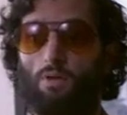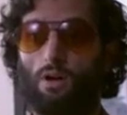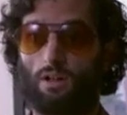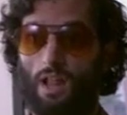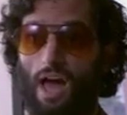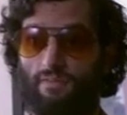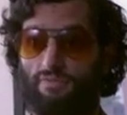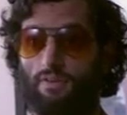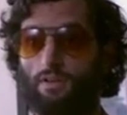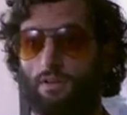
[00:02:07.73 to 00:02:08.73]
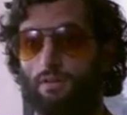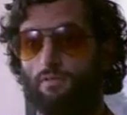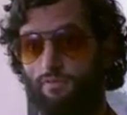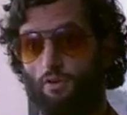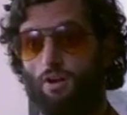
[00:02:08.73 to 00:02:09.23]
block life
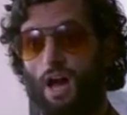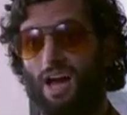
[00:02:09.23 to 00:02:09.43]
for